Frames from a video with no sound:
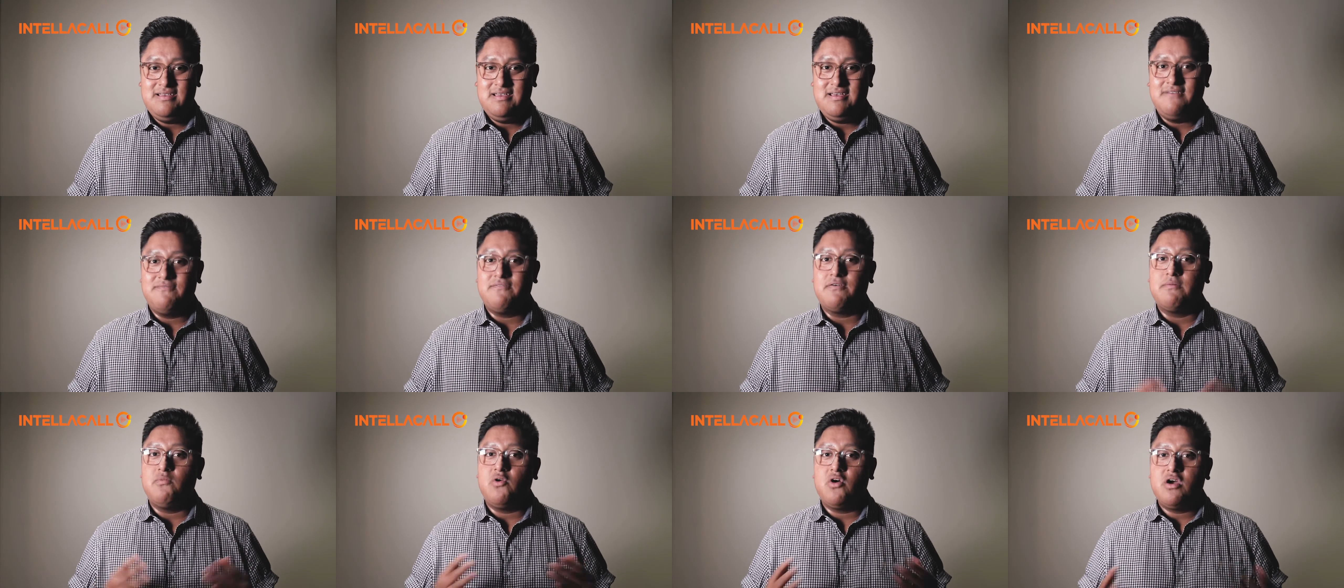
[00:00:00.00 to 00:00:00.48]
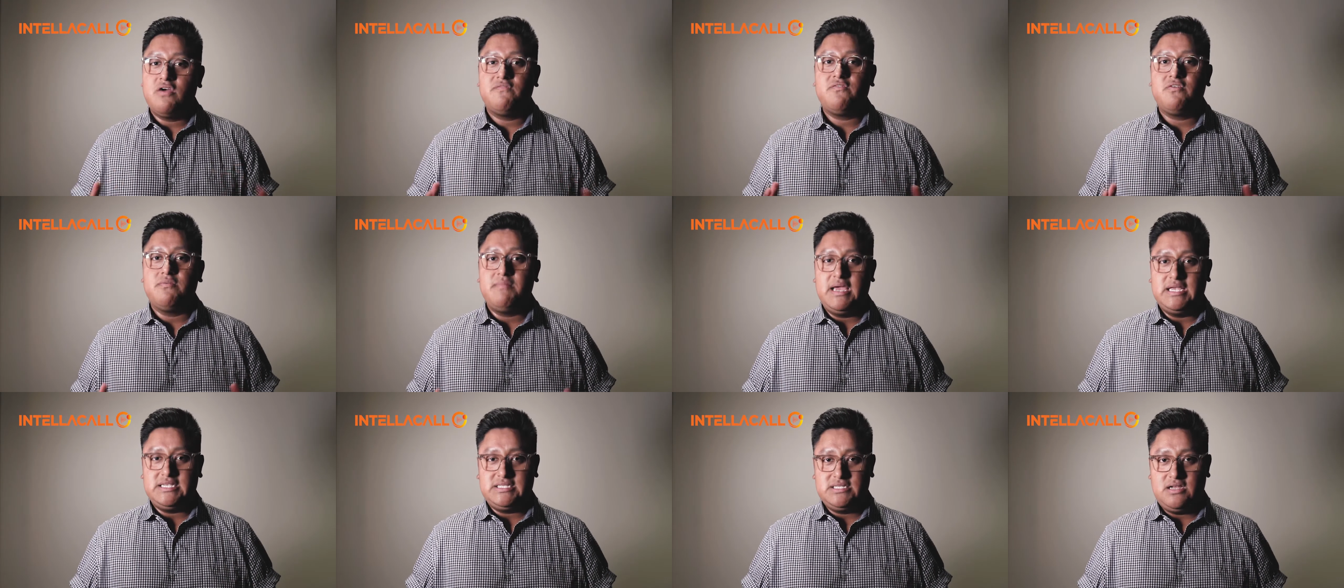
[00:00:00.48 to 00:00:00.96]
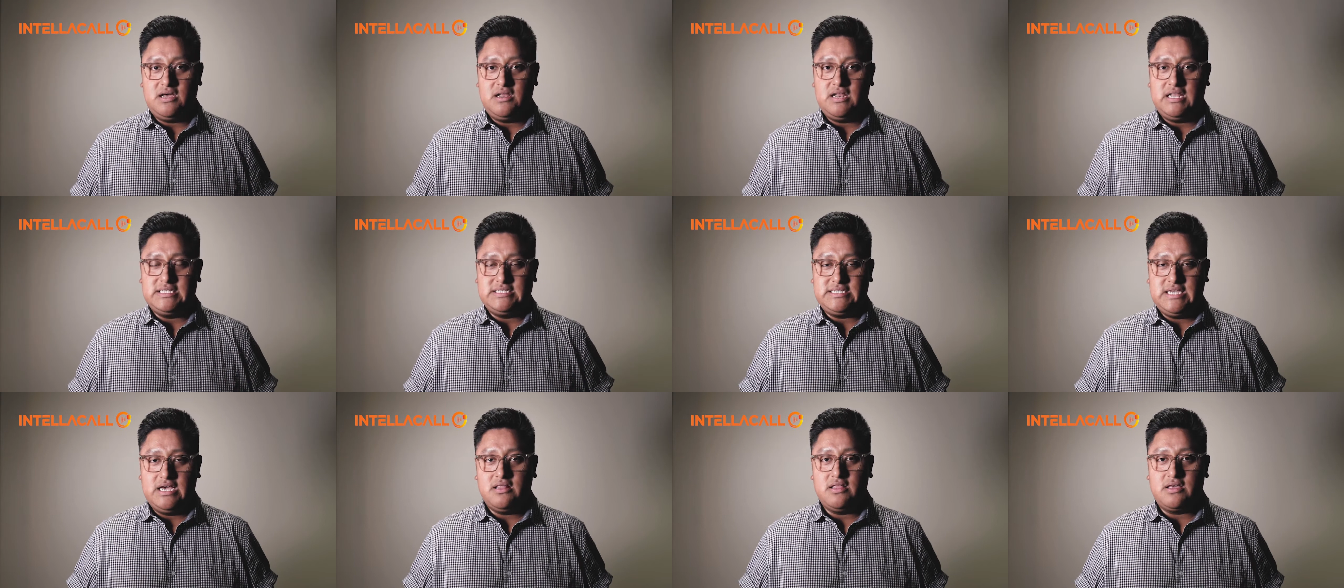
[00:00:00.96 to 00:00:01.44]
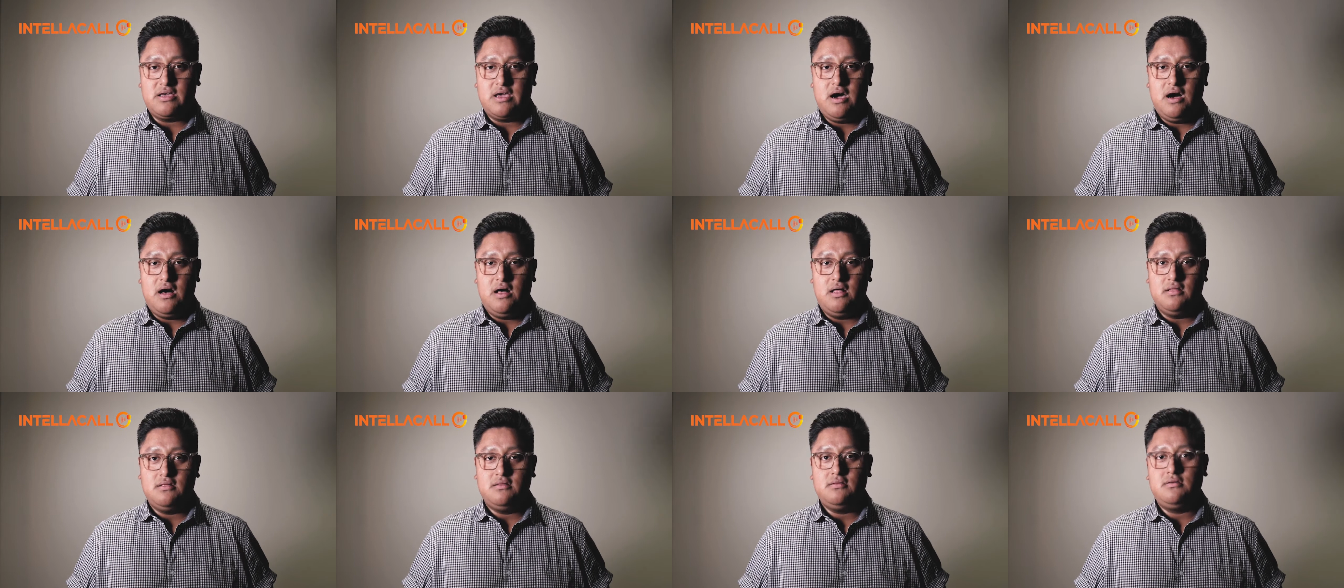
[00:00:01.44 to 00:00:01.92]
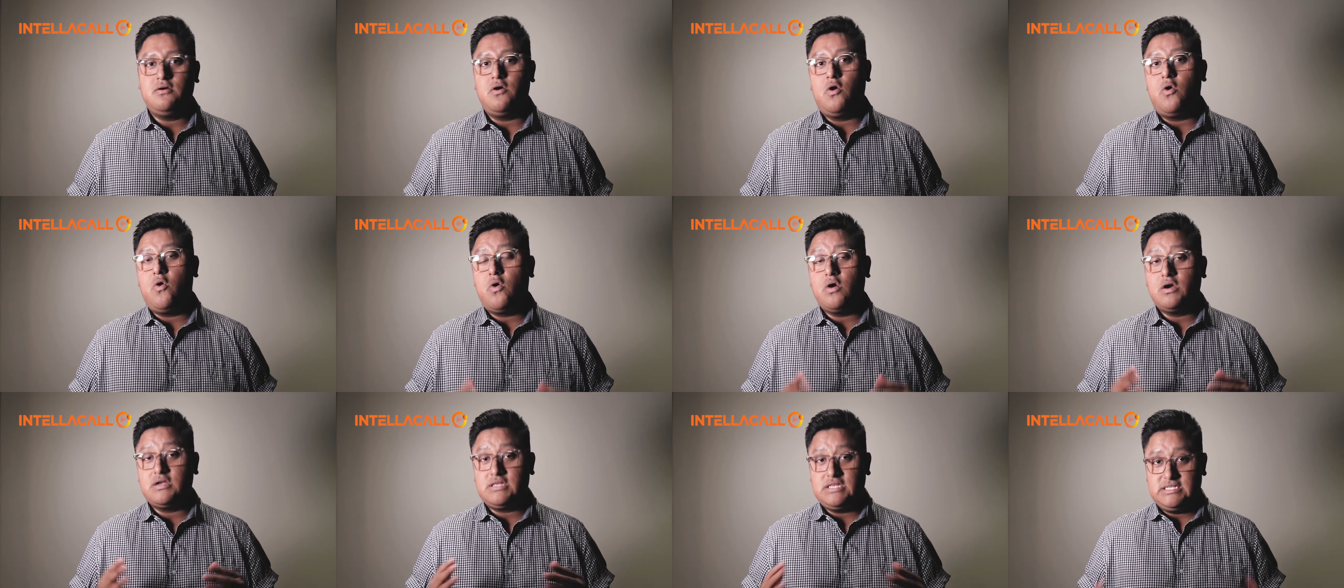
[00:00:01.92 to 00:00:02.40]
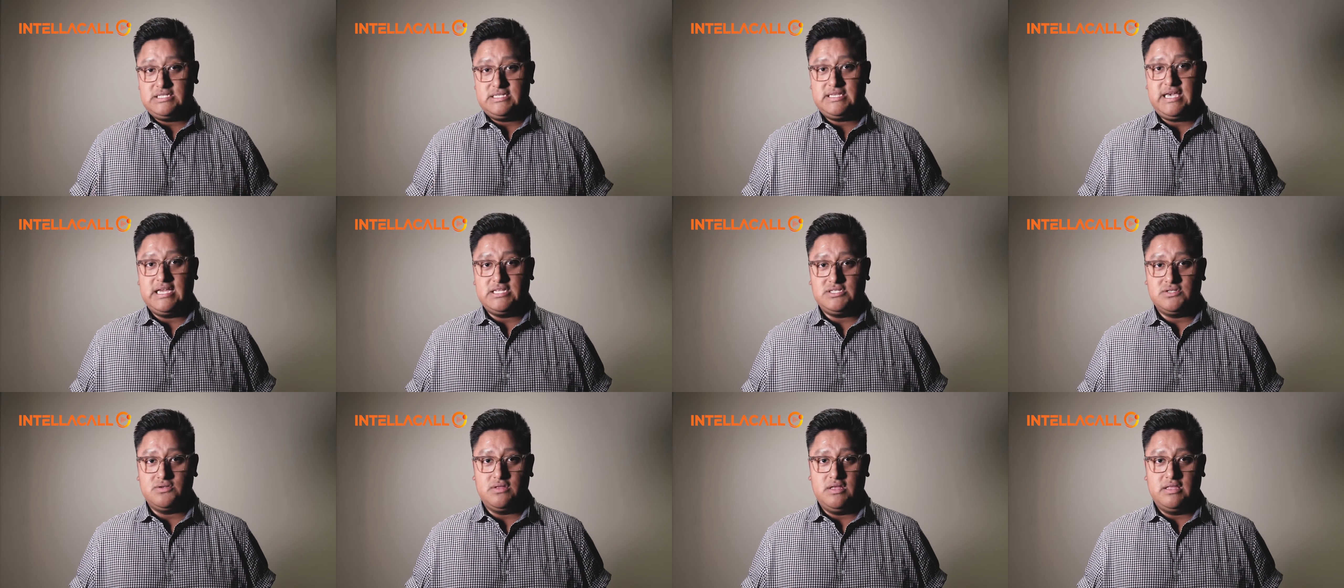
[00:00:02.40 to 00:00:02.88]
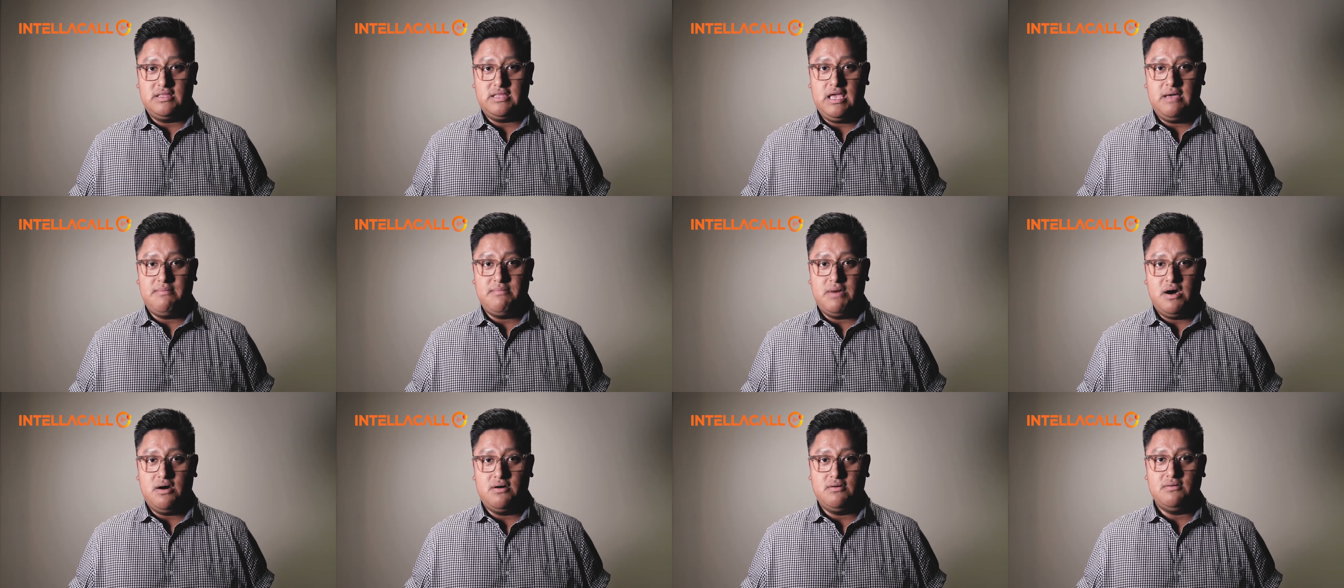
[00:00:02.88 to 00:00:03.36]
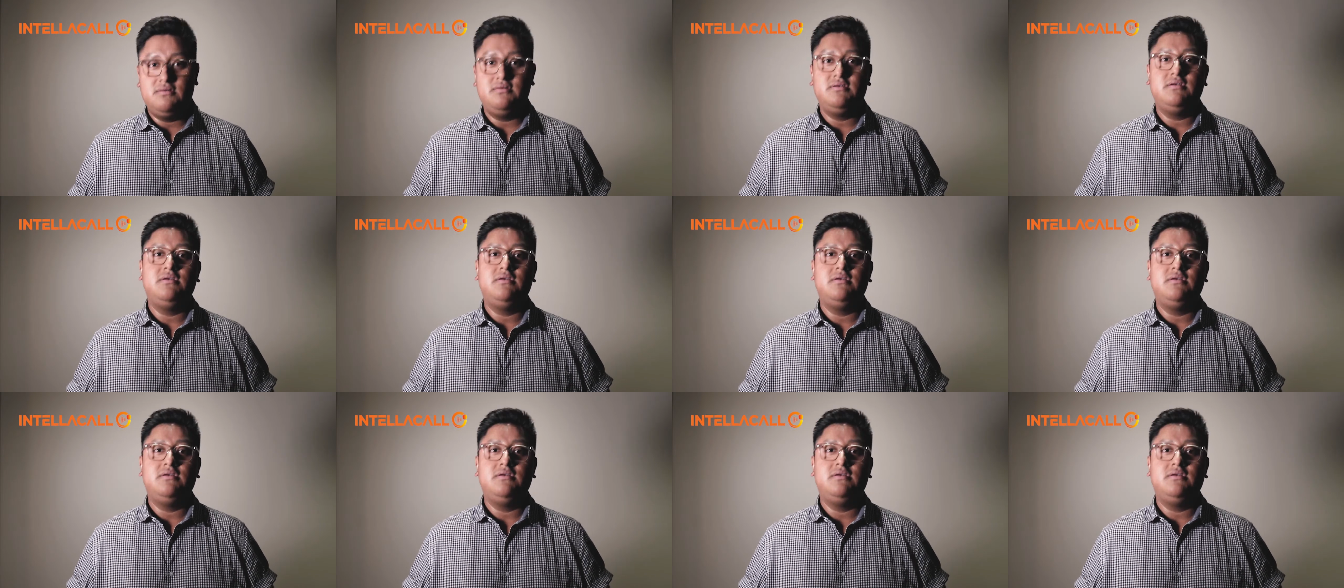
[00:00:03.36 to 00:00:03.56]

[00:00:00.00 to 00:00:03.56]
For more information on Intellacall or to schedule a demo,